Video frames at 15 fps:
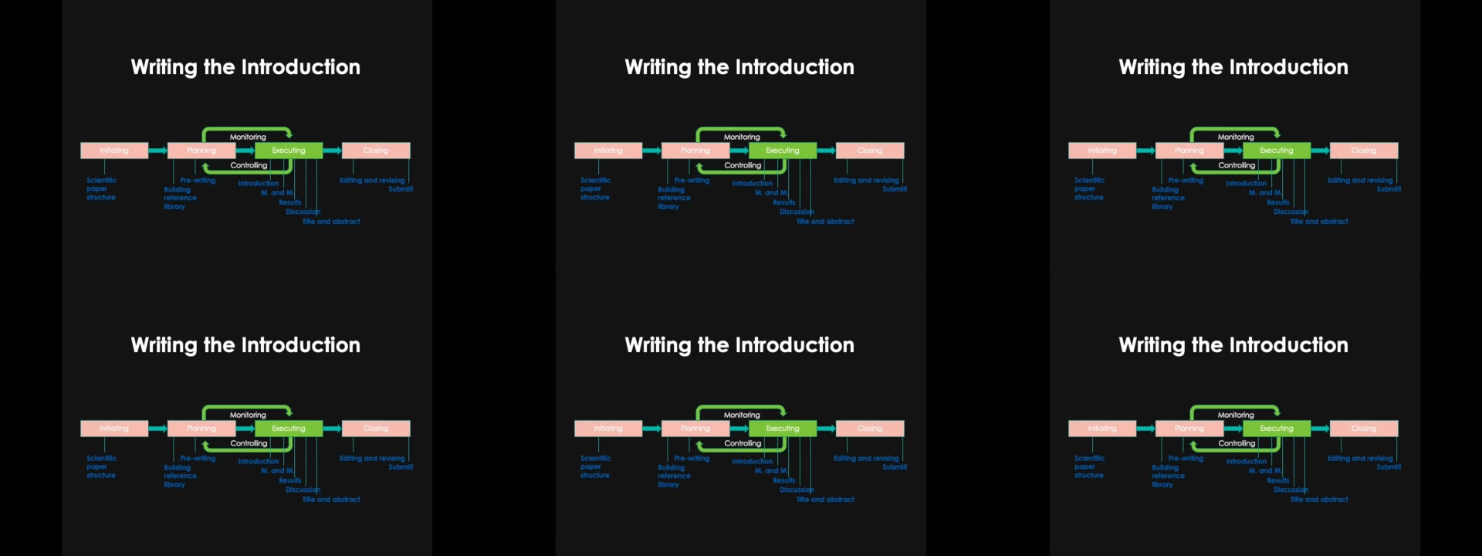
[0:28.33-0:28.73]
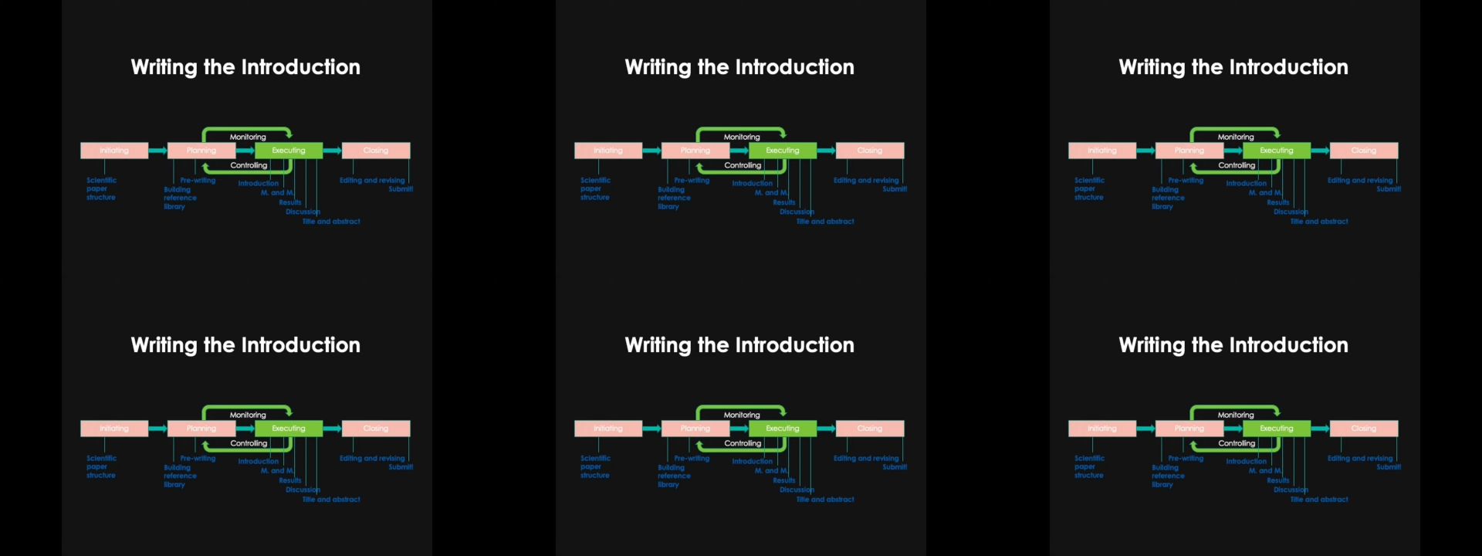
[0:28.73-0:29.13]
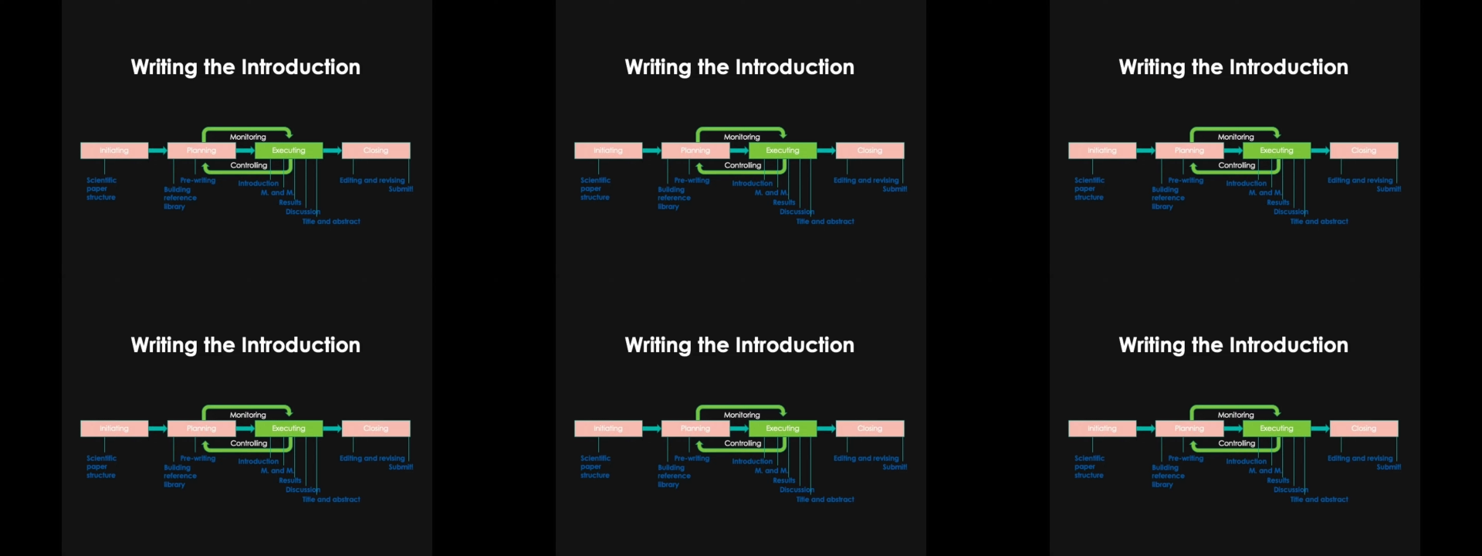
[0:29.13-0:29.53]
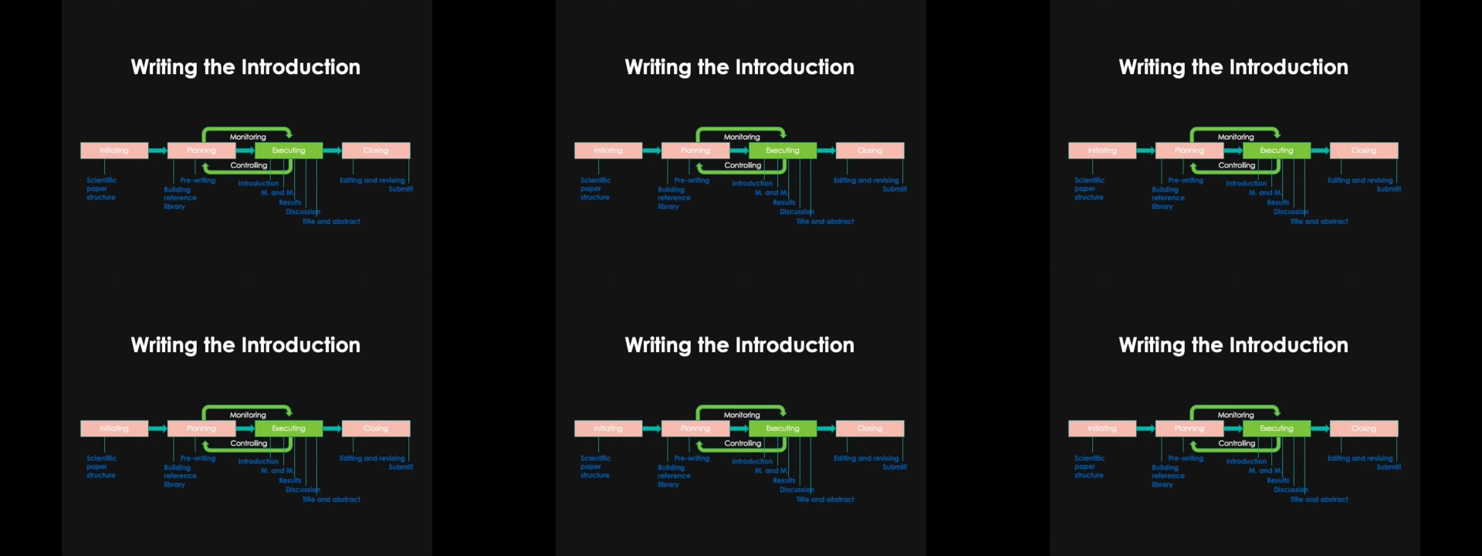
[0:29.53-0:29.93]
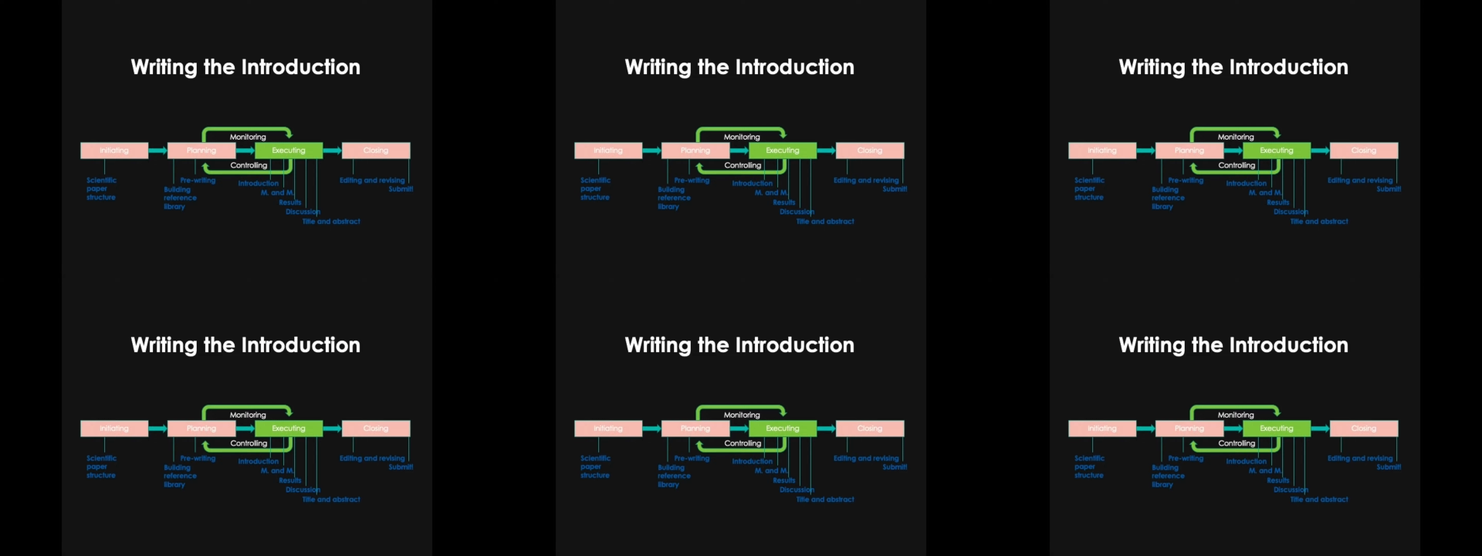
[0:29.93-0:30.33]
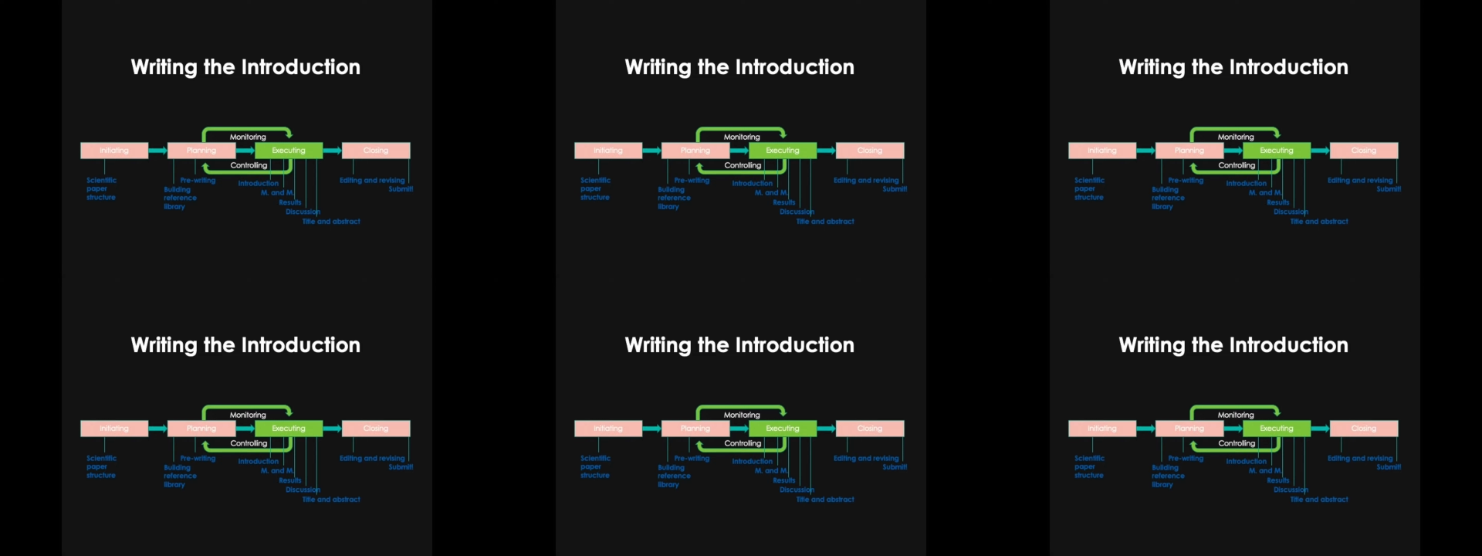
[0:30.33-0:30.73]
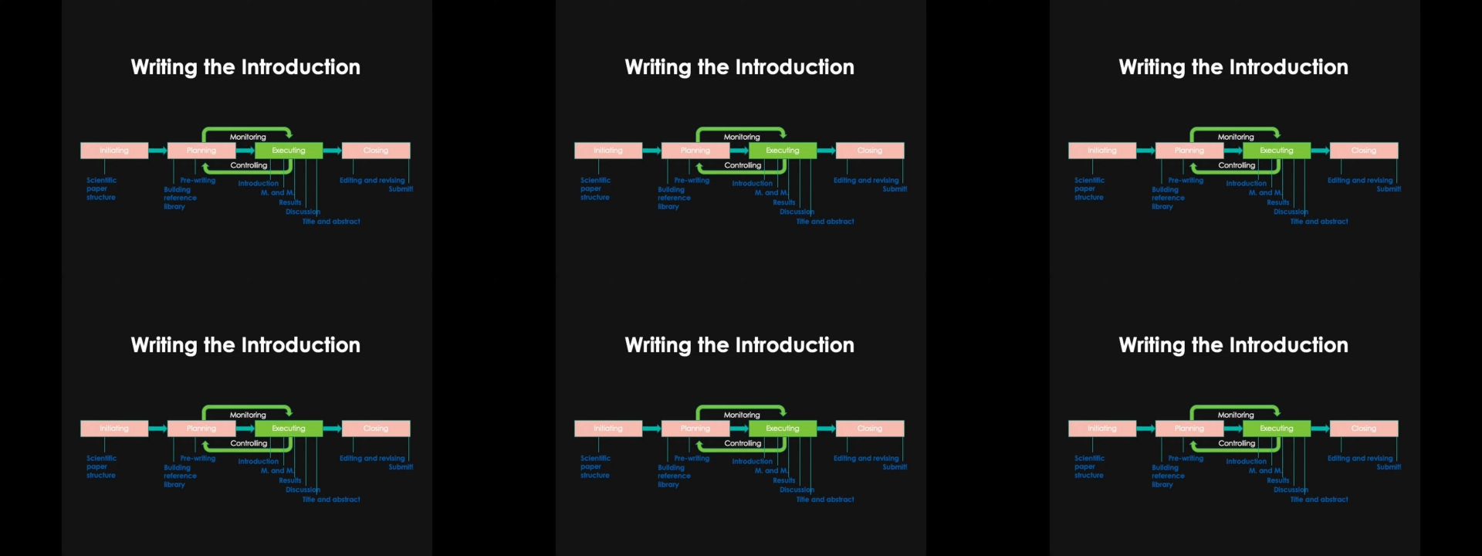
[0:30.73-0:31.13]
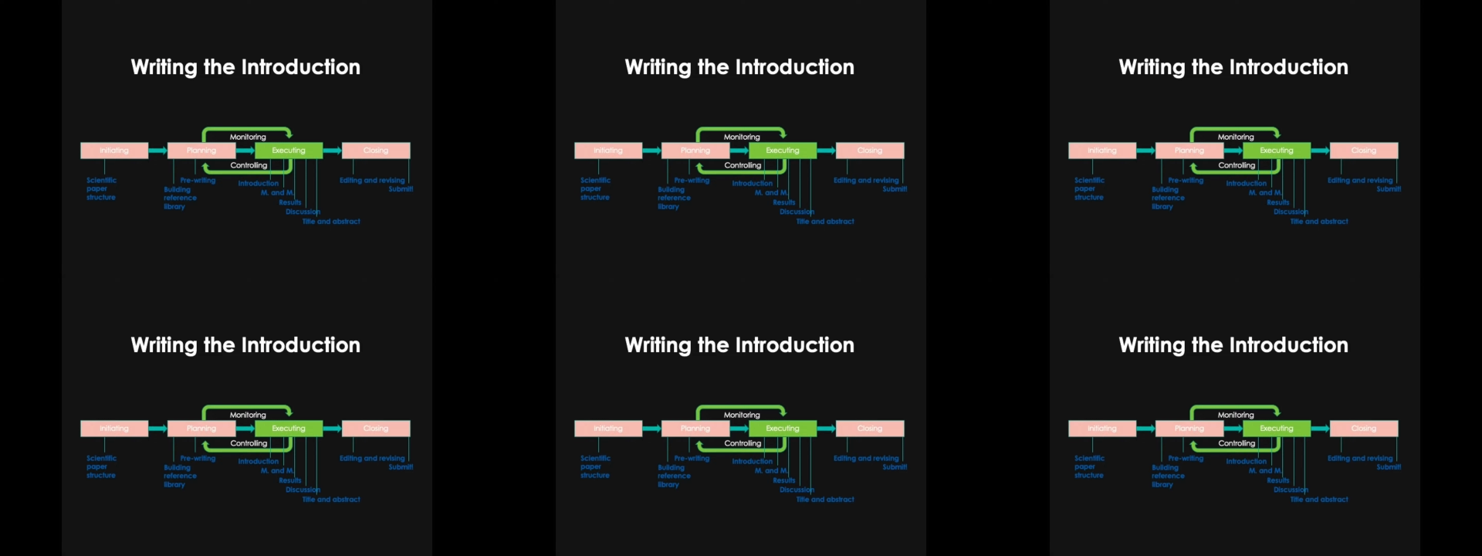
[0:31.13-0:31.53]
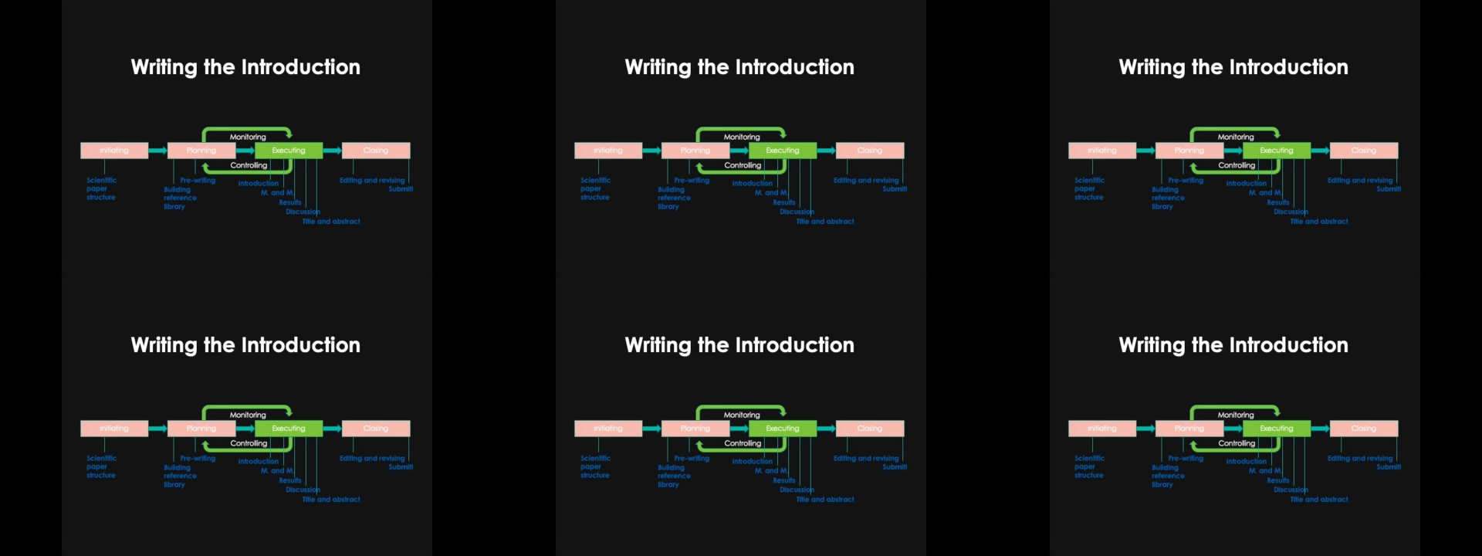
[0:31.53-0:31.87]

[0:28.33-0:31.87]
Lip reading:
[unreadable: no face in view]